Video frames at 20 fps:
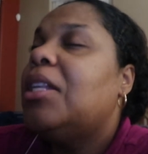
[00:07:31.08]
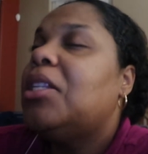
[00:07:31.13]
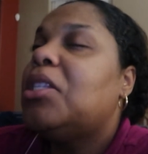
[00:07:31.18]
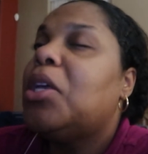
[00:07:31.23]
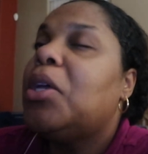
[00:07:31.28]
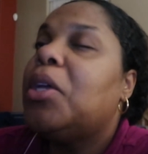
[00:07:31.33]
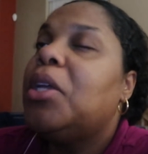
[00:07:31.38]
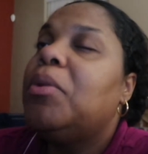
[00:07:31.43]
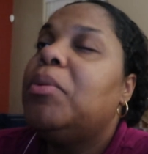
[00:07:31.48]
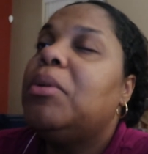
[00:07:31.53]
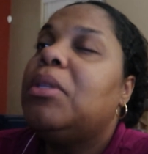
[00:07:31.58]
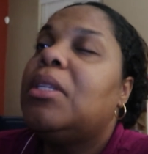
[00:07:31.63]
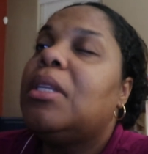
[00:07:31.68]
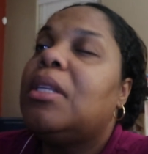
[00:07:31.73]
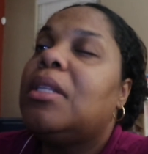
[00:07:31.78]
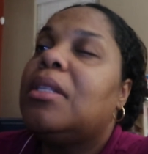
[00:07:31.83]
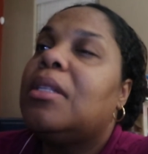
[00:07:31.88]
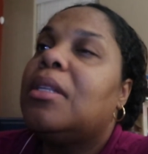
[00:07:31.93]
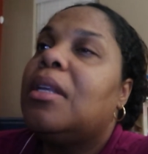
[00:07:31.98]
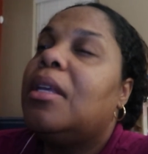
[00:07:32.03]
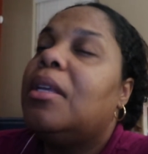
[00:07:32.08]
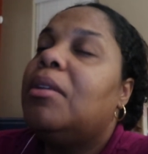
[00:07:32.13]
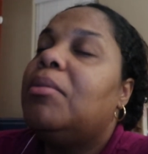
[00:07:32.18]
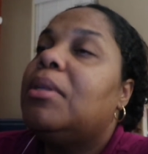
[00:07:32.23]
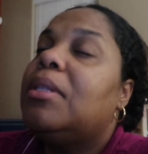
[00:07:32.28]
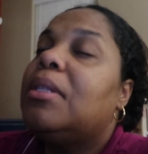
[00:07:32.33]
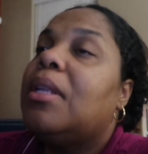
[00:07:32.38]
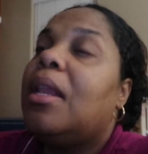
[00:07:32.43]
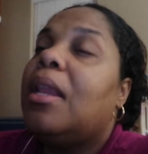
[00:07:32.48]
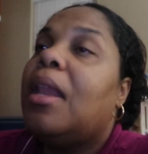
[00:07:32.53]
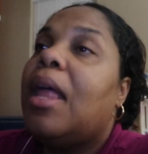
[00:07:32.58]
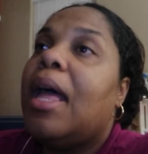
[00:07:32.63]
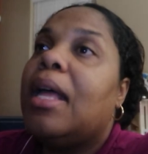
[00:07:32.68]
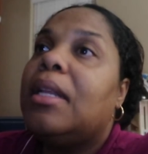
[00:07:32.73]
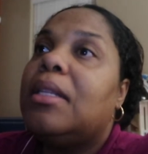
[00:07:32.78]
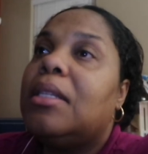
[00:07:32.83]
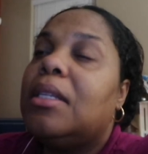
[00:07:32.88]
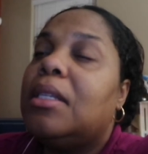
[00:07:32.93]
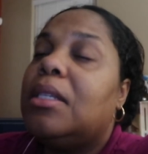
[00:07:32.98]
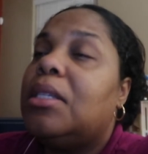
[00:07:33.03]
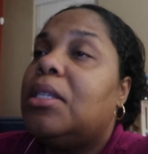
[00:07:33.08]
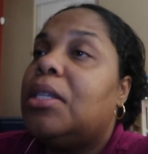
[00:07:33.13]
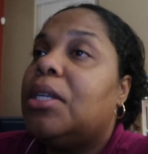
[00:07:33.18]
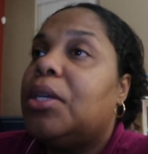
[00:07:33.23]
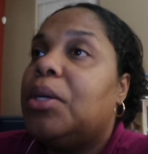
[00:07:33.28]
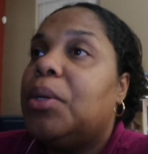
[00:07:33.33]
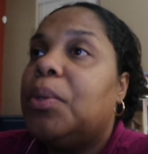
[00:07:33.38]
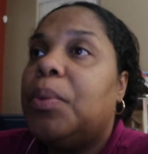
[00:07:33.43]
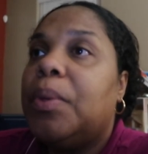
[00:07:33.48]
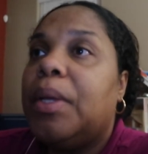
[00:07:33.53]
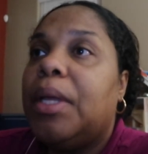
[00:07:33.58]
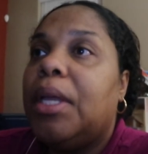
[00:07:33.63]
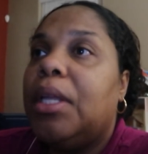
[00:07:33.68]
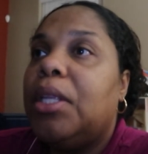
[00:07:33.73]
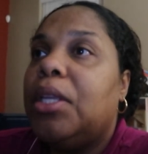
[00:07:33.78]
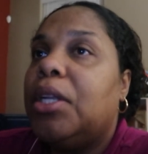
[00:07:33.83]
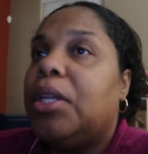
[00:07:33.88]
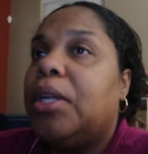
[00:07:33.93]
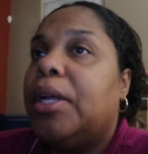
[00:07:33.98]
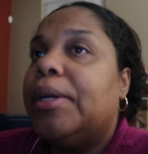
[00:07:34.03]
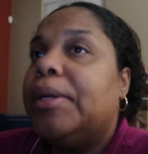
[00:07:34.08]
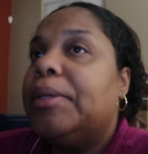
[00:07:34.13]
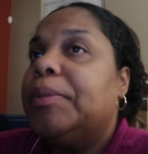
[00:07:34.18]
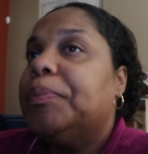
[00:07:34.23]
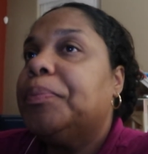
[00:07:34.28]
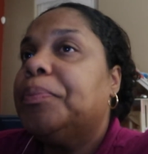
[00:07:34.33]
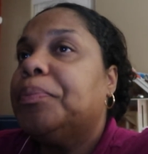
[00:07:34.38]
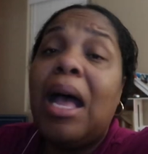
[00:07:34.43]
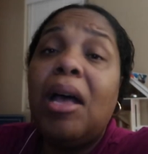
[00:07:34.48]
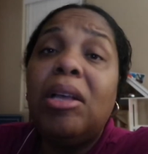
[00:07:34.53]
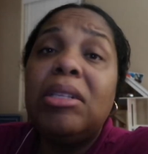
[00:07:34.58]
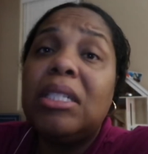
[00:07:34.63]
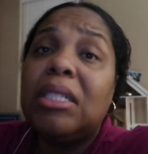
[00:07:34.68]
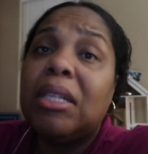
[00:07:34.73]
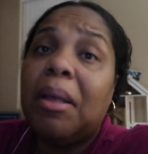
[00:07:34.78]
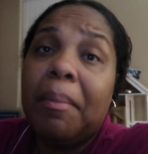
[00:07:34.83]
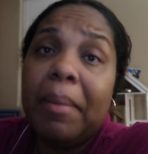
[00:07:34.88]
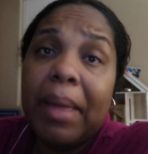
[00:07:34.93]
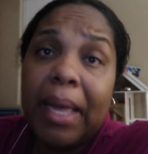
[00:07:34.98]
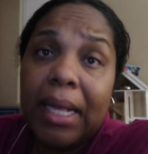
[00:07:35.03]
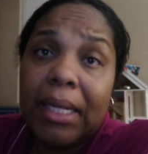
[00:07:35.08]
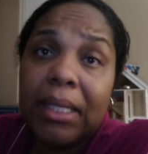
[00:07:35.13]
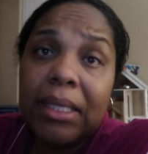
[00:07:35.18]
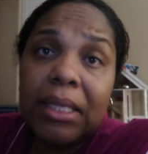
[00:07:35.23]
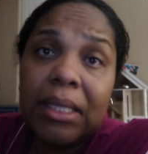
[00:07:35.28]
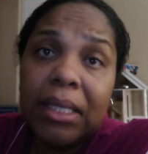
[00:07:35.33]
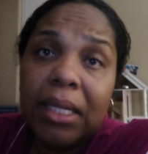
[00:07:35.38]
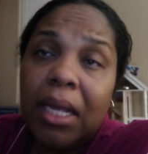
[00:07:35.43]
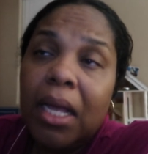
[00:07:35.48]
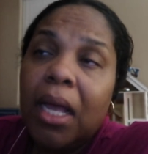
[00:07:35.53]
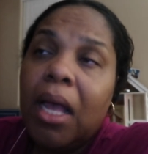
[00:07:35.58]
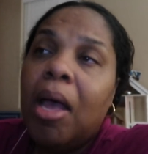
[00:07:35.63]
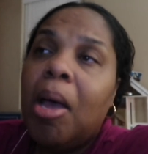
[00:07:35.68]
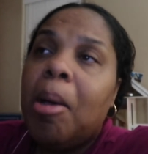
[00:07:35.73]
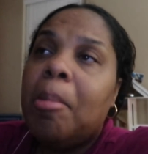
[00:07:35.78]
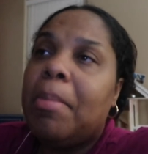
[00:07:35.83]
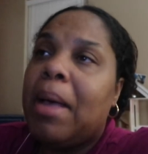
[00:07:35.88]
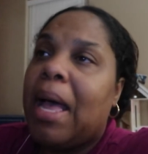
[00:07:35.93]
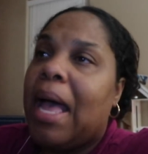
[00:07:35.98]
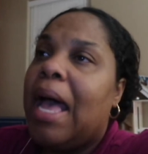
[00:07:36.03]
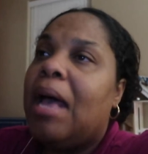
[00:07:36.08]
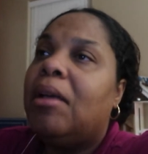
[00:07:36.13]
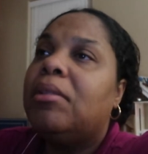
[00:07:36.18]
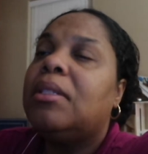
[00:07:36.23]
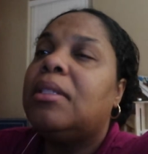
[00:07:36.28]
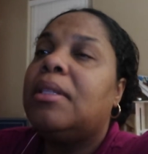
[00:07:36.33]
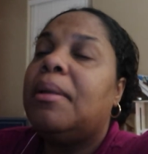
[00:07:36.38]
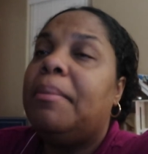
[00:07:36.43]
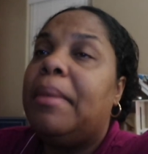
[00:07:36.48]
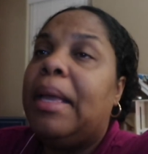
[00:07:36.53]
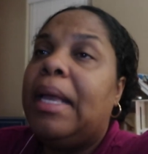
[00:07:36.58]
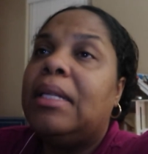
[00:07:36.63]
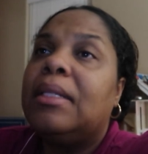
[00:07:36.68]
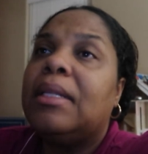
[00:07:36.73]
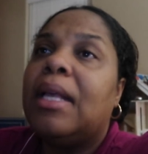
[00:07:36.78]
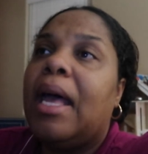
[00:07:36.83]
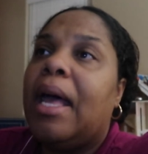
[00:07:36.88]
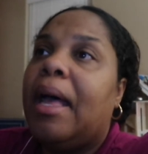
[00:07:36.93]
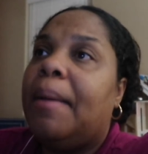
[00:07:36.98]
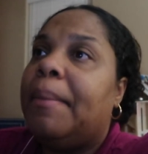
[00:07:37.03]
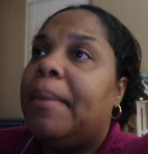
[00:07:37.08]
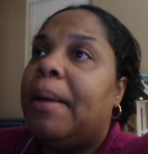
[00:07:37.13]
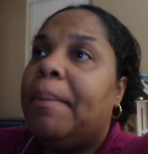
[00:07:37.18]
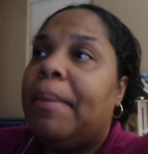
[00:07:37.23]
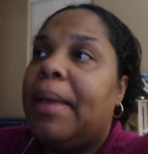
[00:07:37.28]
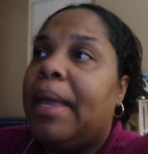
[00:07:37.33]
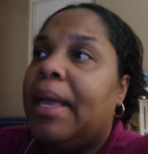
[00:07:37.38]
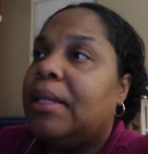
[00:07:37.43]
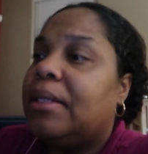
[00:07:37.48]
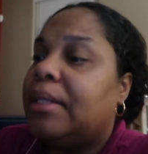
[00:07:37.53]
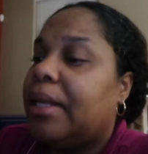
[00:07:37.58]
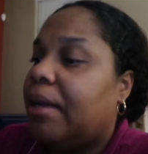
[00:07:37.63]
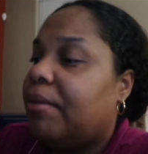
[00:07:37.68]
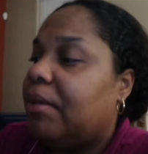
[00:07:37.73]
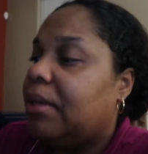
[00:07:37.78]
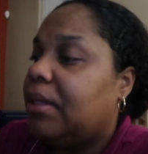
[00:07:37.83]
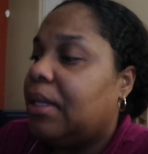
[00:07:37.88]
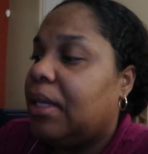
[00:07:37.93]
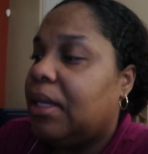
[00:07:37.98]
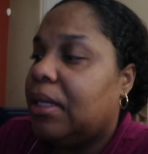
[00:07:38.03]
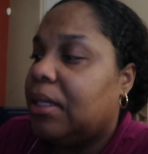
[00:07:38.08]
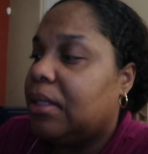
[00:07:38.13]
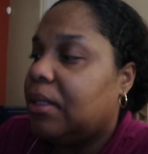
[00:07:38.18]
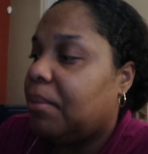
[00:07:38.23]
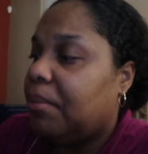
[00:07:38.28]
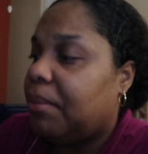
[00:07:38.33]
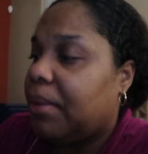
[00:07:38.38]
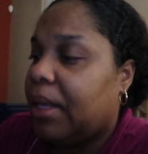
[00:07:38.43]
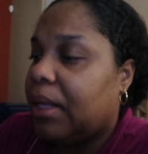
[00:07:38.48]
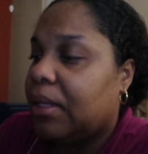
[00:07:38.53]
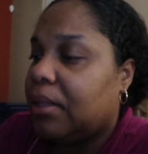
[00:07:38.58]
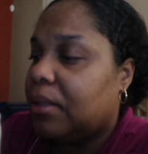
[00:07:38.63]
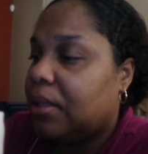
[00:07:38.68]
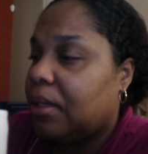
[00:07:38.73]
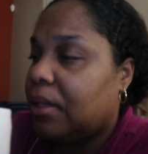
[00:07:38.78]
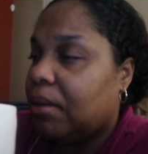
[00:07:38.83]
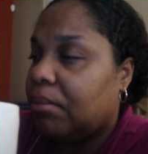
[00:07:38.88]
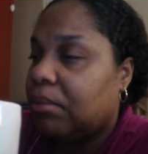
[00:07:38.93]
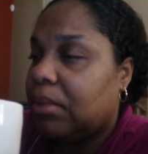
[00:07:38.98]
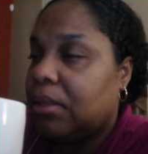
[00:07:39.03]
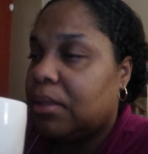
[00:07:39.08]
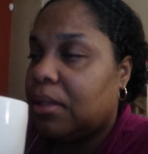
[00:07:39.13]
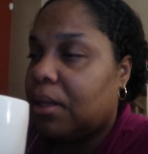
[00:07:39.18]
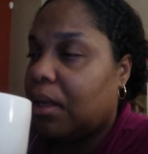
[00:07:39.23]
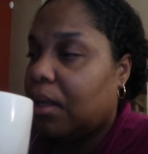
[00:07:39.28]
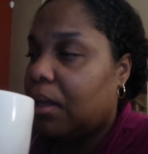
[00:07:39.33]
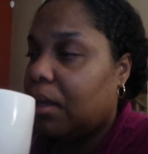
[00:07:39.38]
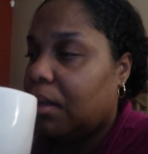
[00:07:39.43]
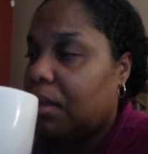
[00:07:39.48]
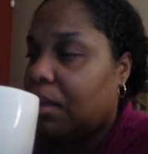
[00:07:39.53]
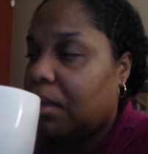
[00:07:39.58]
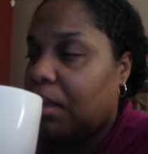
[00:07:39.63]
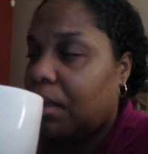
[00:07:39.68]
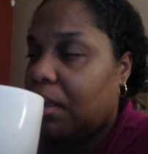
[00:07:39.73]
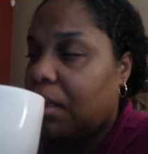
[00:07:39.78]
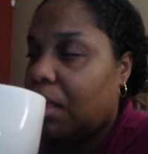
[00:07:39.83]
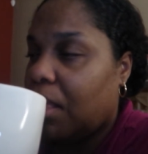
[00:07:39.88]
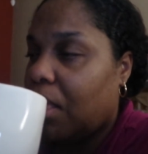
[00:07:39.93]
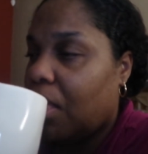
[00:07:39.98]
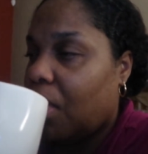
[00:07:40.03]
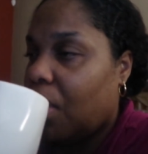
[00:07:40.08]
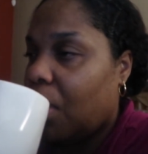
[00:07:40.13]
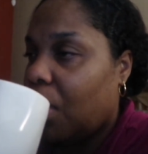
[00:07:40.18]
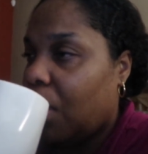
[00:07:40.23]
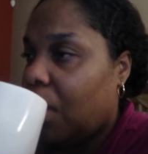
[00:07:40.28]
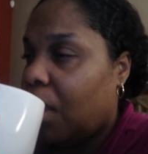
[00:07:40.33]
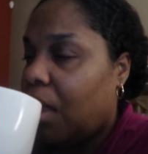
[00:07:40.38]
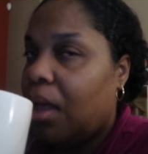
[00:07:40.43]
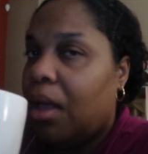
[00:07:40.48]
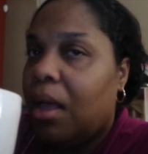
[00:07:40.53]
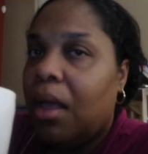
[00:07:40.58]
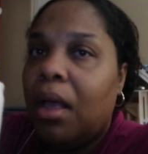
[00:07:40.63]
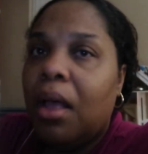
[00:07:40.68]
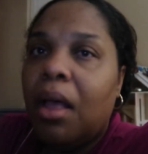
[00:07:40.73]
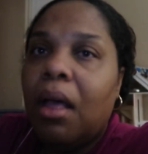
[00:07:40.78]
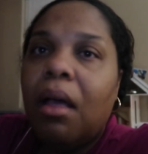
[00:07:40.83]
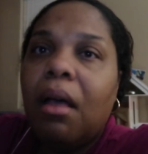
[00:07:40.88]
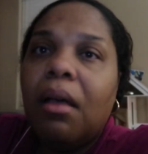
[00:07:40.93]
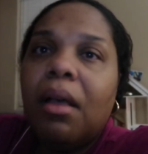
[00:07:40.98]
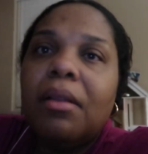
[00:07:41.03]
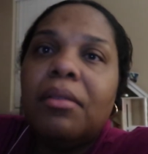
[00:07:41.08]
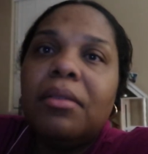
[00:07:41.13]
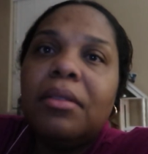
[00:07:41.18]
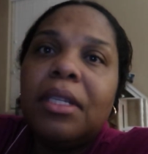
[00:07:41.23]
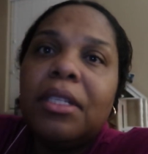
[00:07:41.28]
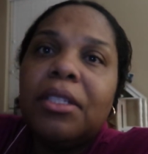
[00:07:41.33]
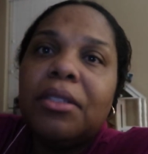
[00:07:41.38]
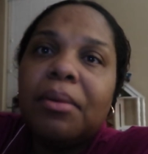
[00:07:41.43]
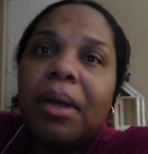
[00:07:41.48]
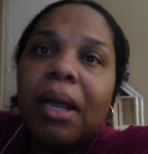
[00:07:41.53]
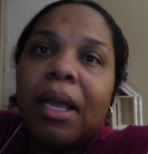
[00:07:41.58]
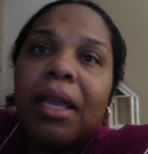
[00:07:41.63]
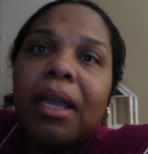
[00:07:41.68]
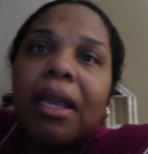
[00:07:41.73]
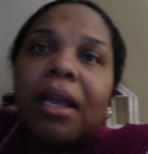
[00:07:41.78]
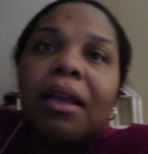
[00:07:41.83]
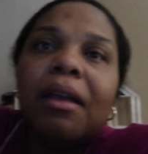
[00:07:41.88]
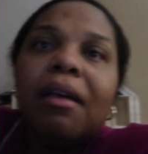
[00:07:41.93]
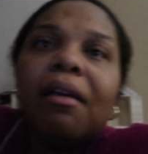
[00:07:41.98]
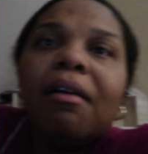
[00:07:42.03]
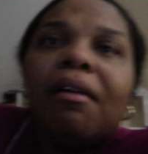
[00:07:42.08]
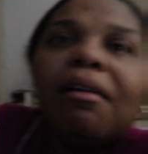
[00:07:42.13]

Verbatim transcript: So it was a lot to deal with, you know. My house is a mess. My house is a mess. I'm a mess. Everything is a mess. And I'm just like, oh, this right here.